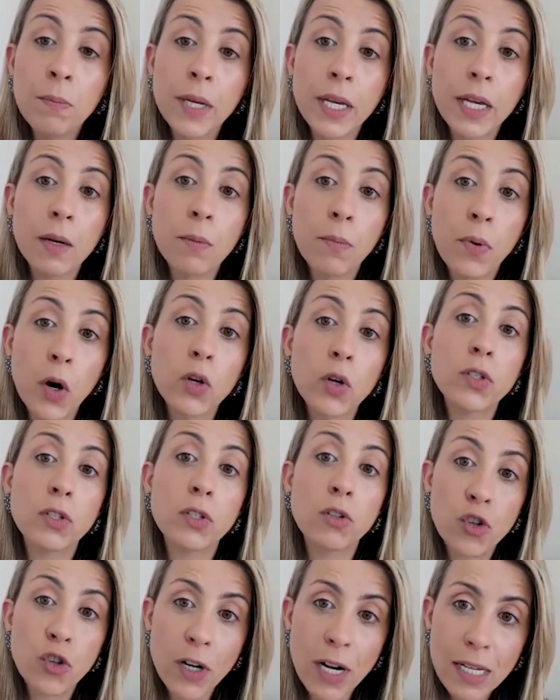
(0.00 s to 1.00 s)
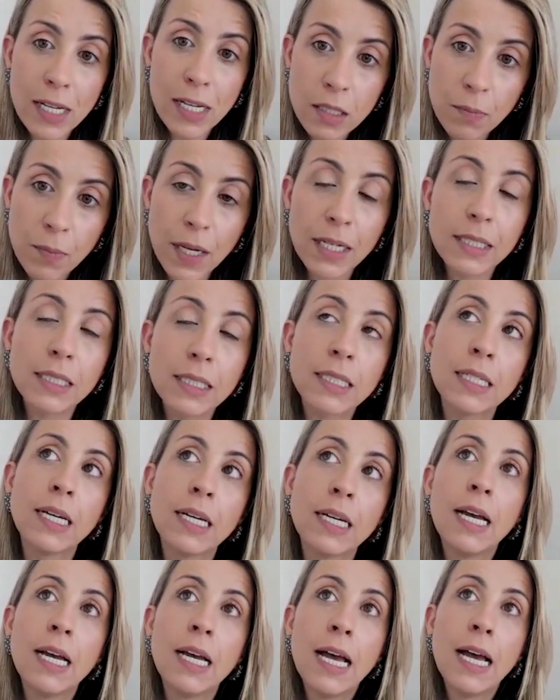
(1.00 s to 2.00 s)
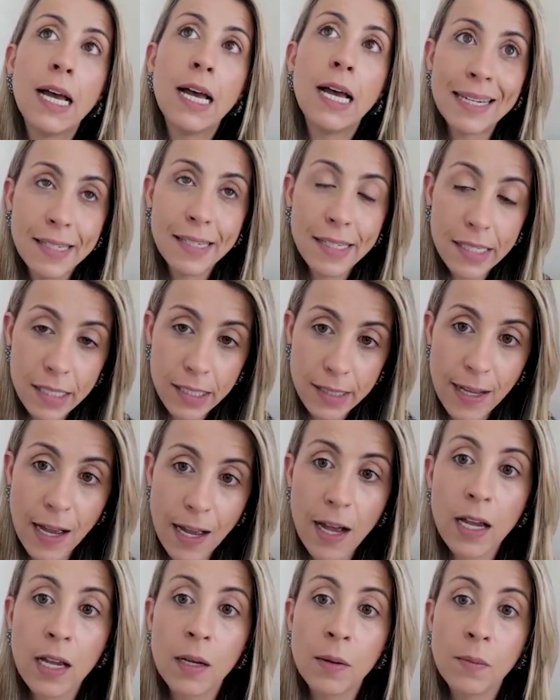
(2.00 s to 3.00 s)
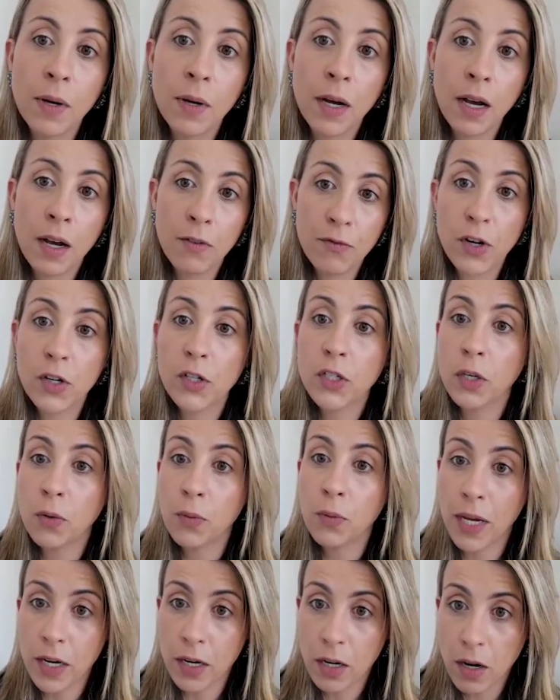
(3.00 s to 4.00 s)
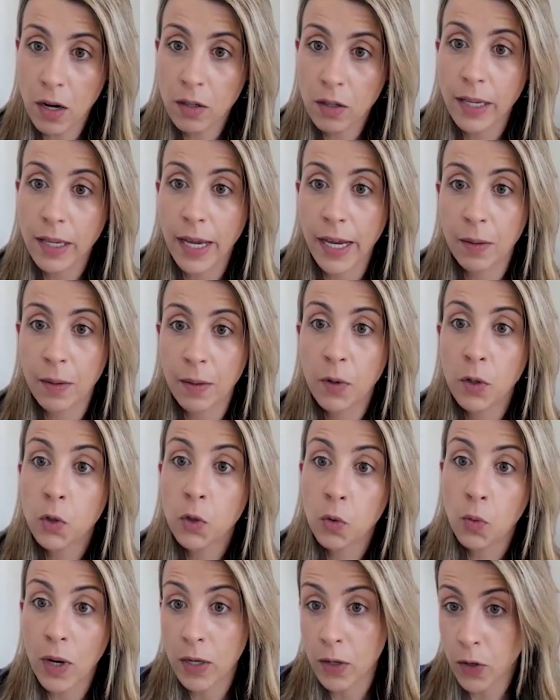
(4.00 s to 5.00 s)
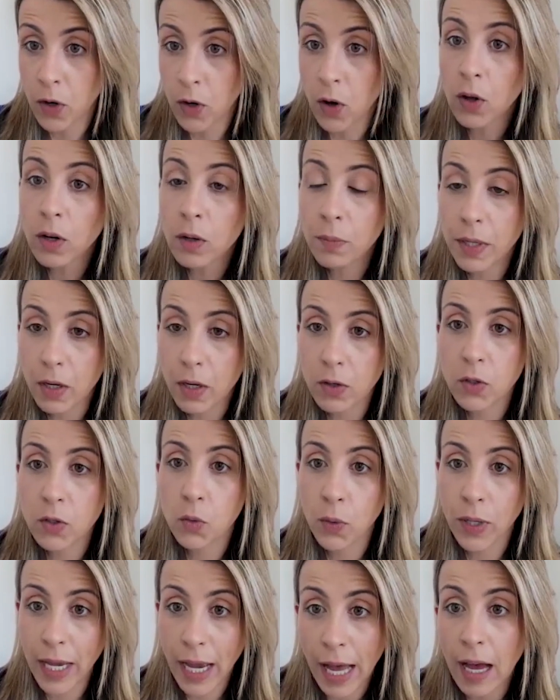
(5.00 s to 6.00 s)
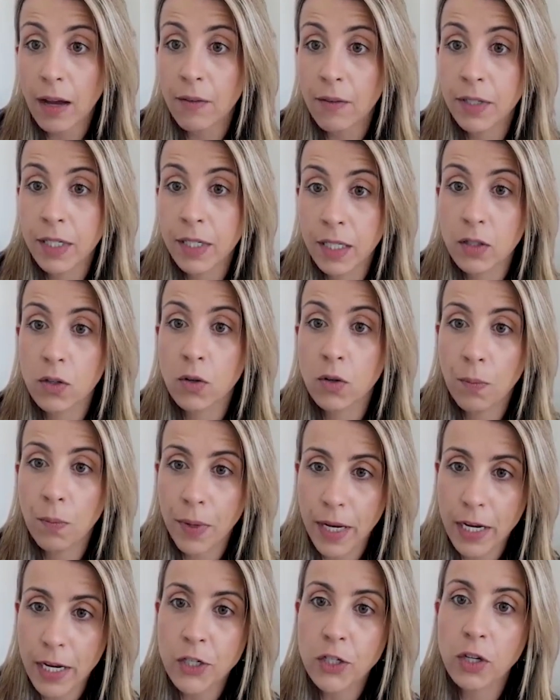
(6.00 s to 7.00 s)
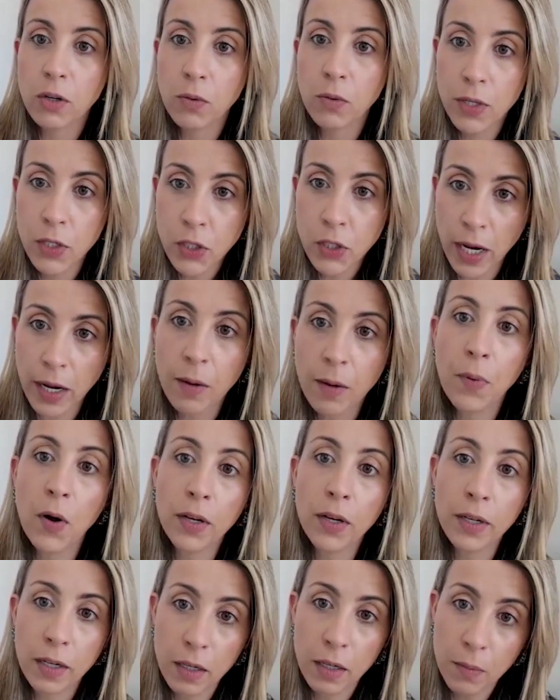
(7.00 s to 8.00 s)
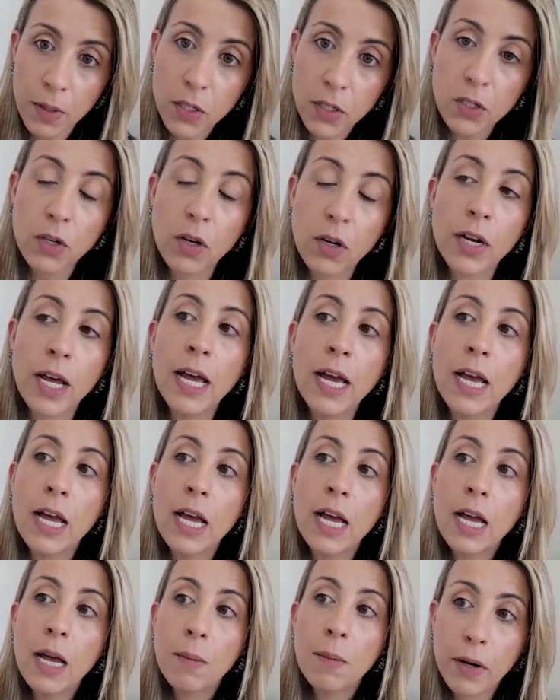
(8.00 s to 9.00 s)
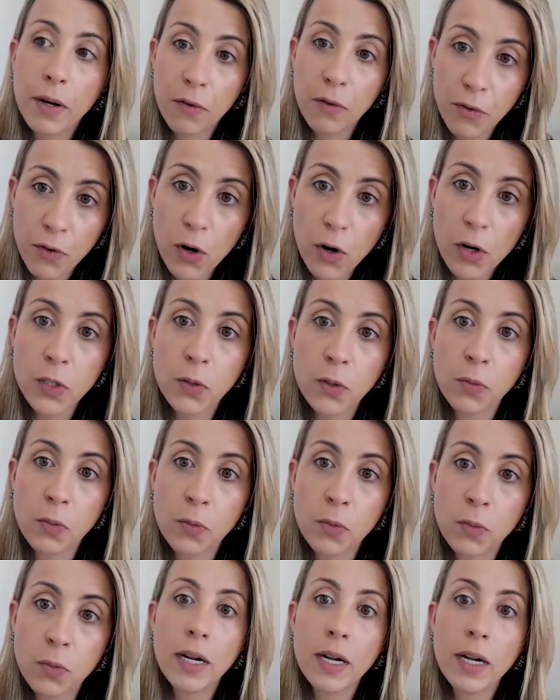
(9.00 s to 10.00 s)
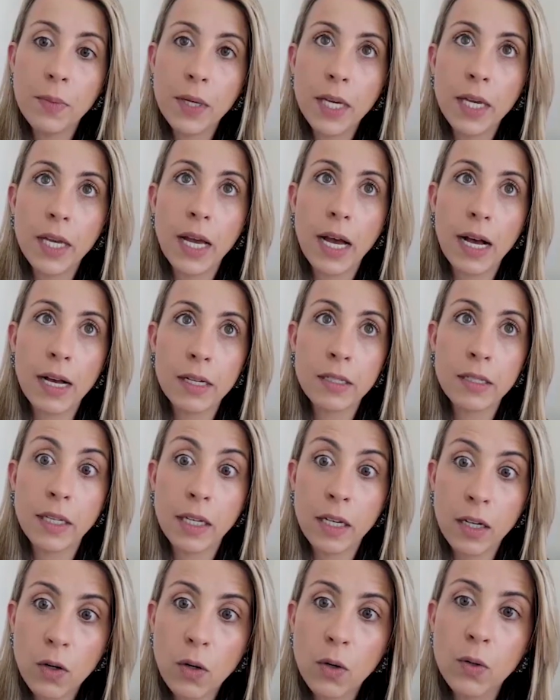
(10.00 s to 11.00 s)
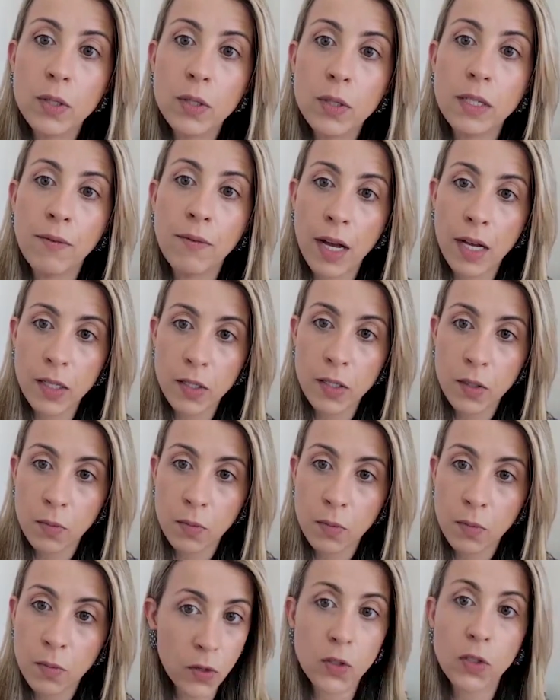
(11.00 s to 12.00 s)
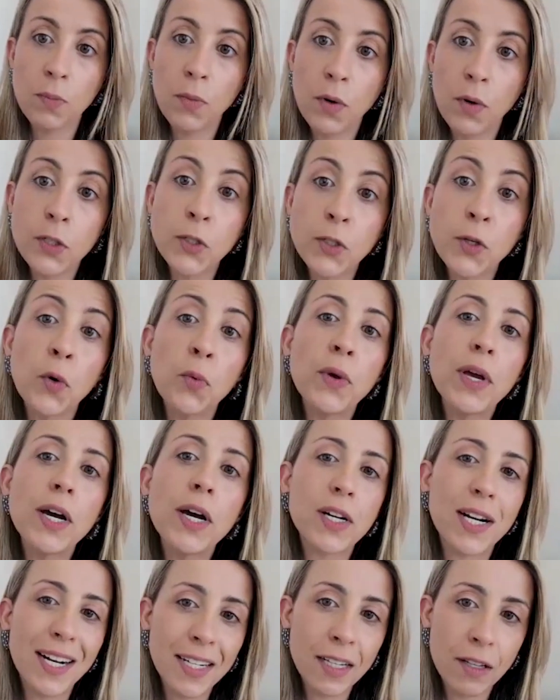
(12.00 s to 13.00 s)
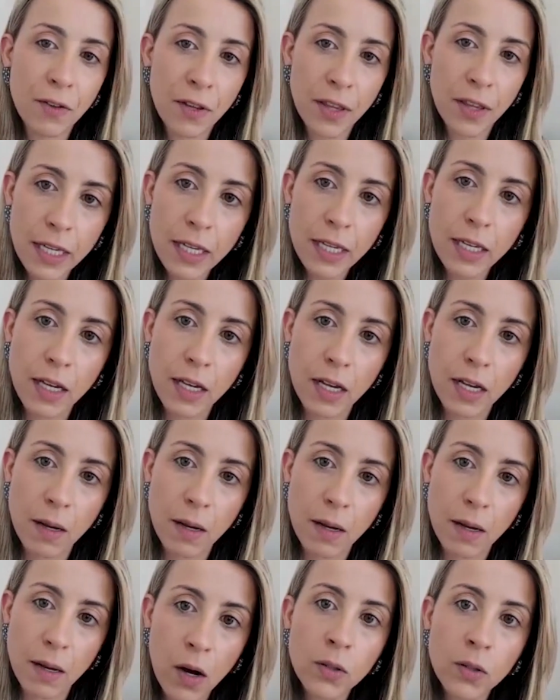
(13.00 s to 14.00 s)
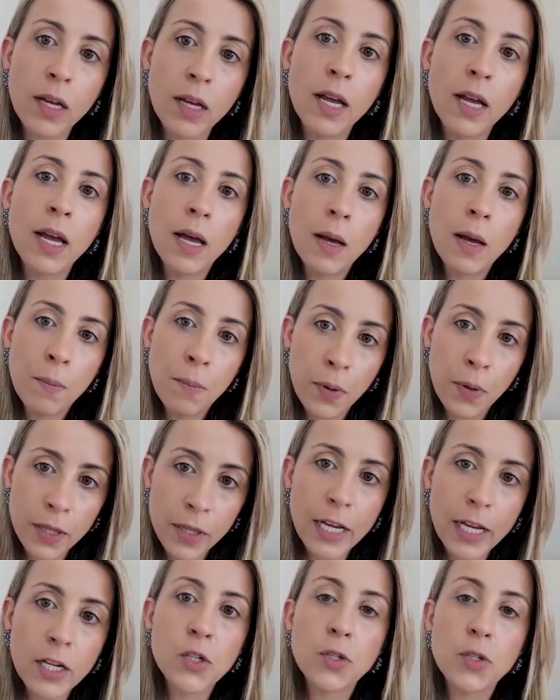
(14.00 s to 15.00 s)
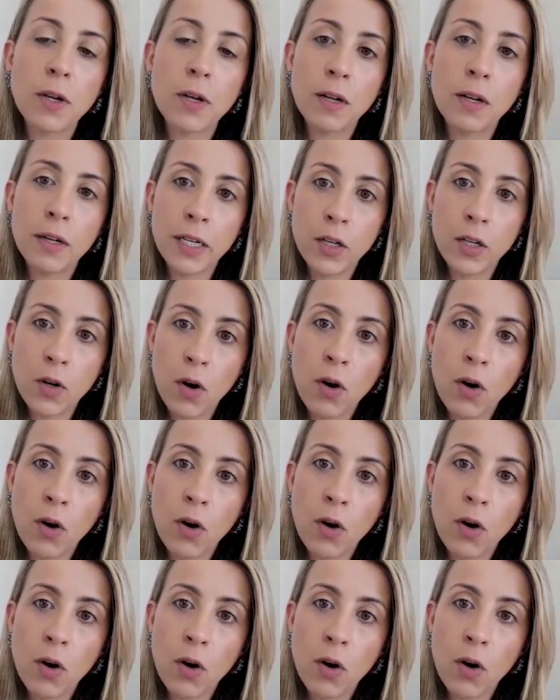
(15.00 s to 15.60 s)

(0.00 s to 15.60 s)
being post-transplant. At this time, unfortunately, we are not able to enroll because we have this combination with checkpoint inhibition. But of course, we want to be as inclusive as possible. So we are already thinking about potential,